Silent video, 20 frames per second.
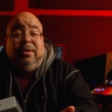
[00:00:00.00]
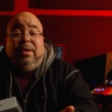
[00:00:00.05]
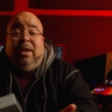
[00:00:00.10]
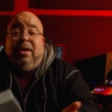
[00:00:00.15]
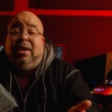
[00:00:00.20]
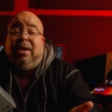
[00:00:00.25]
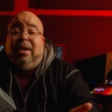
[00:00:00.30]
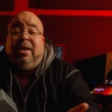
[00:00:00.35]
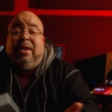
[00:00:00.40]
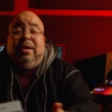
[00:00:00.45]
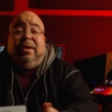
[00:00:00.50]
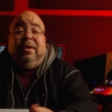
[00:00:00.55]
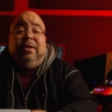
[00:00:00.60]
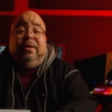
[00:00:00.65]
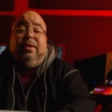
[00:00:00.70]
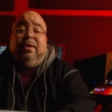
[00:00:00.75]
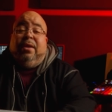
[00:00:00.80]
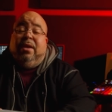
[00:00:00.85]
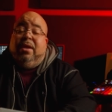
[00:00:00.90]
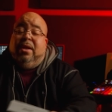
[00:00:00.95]
again.
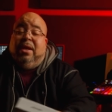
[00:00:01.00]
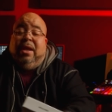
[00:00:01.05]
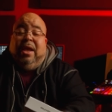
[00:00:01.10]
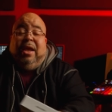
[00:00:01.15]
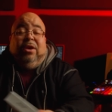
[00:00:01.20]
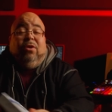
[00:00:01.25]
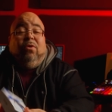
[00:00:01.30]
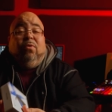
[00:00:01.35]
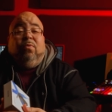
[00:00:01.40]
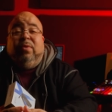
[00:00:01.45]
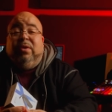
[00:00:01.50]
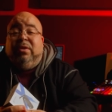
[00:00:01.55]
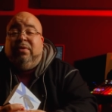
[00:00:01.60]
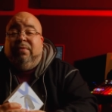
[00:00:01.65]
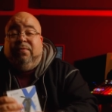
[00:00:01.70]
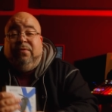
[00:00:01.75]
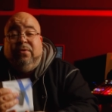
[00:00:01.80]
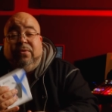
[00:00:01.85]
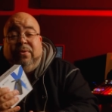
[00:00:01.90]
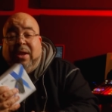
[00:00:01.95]
Ain't no reason
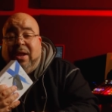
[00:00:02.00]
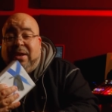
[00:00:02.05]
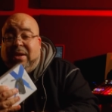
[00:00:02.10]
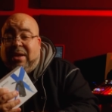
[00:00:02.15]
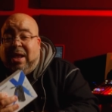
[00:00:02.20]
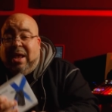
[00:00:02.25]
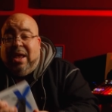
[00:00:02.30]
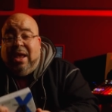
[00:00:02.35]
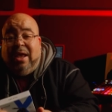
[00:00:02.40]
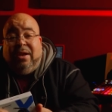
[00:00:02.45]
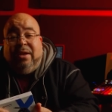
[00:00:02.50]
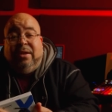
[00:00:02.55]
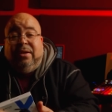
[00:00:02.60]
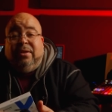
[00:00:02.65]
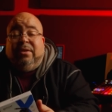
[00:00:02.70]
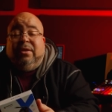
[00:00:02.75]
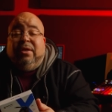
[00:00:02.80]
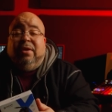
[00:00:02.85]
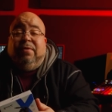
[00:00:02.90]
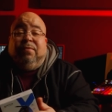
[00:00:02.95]
for you not to have
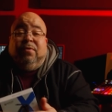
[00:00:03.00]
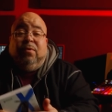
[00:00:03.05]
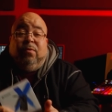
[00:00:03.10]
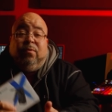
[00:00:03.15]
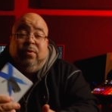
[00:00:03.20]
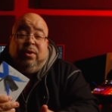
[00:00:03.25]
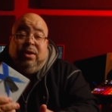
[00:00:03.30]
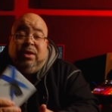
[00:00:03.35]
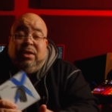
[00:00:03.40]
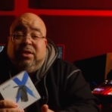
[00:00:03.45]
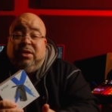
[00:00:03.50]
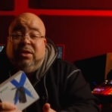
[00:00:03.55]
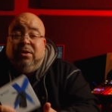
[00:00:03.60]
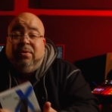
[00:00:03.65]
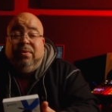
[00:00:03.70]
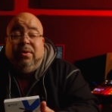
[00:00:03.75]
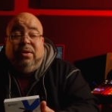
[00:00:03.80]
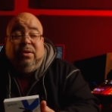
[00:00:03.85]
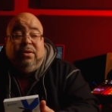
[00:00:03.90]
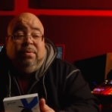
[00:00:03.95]
this. If you're really
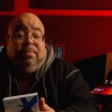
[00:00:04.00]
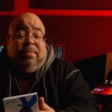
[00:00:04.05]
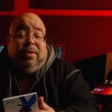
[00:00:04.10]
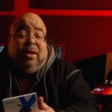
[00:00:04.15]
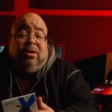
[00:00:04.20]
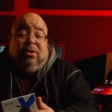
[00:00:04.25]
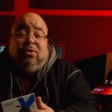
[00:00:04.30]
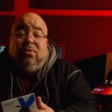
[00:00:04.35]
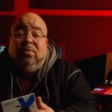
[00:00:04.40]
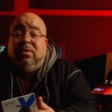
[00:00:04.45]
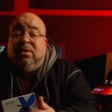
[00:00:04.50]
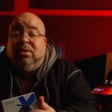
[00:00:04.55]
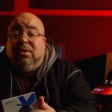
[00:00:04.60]
serious about doing